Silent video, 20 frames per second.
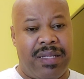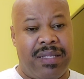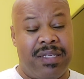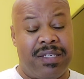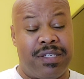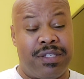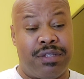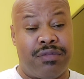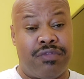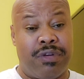
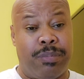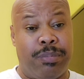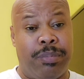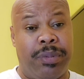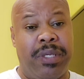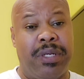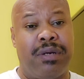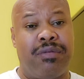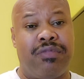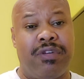This is a
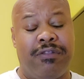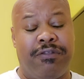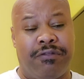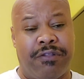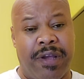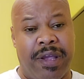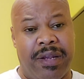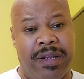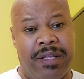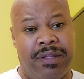repeated
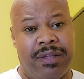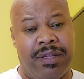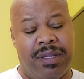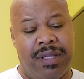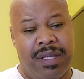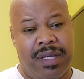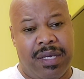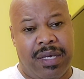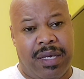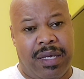refrain
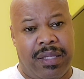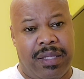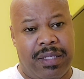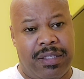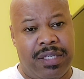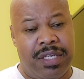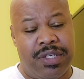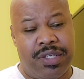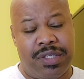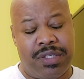in the
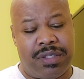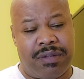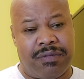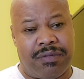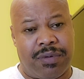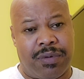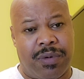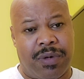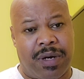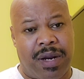teachings of
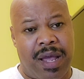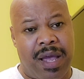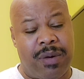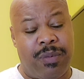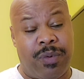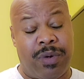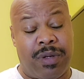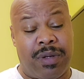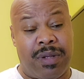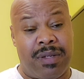the Quran,
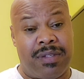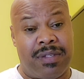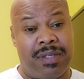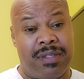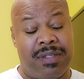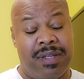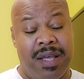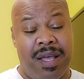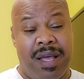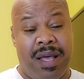where Allah
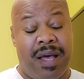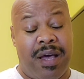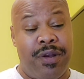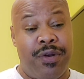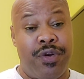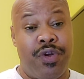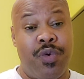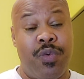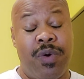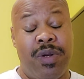says,
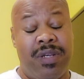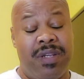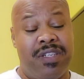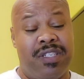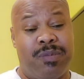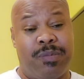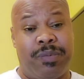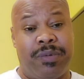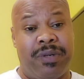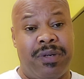and no one
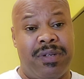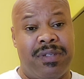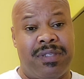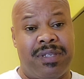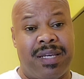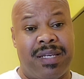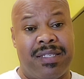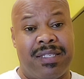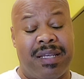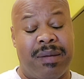despairs
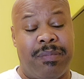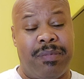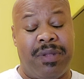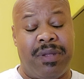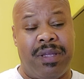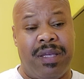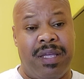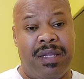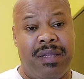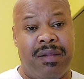except
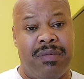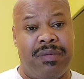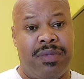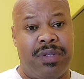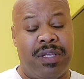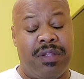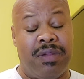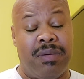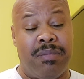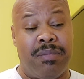
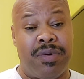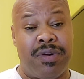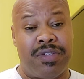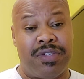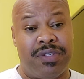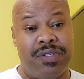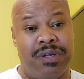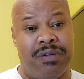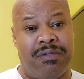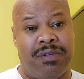in the
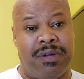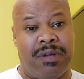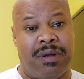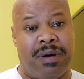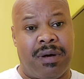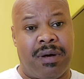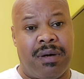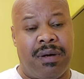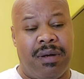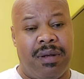mercy of
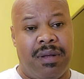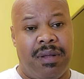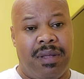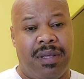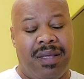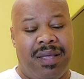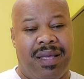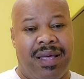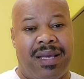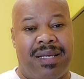Allah
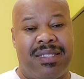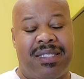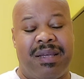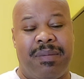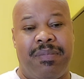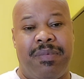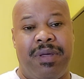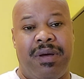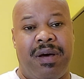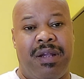
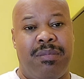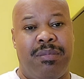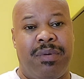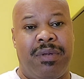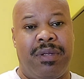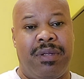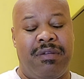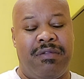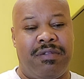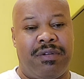except the
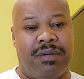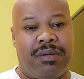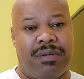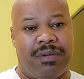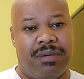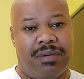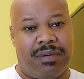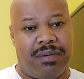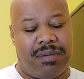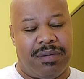unbeliever,
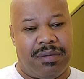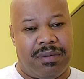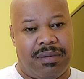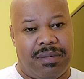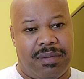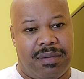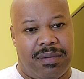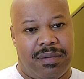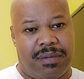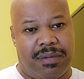
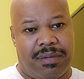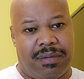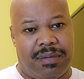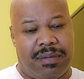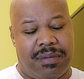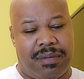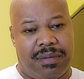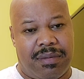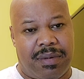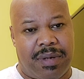
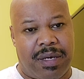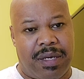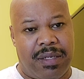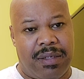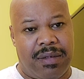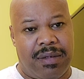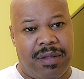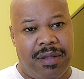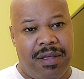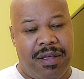right?
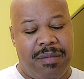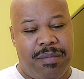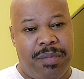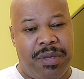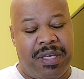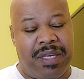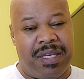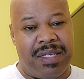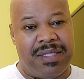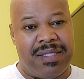
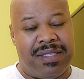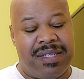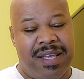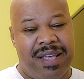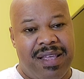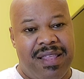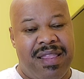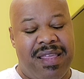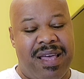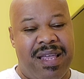Because
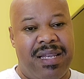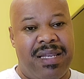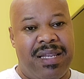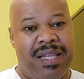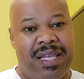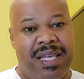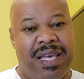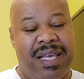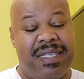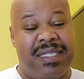then
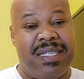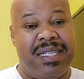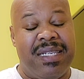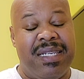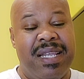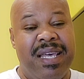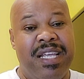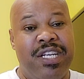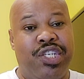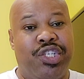his
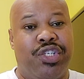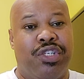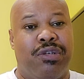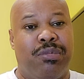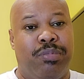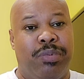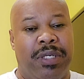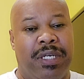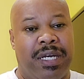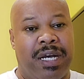nature
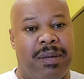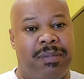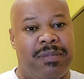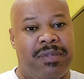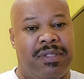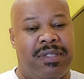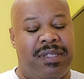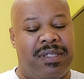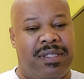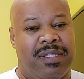becomes
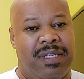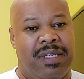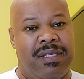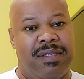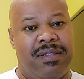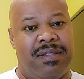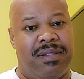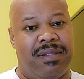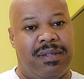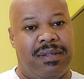
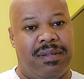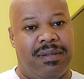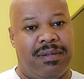diseased.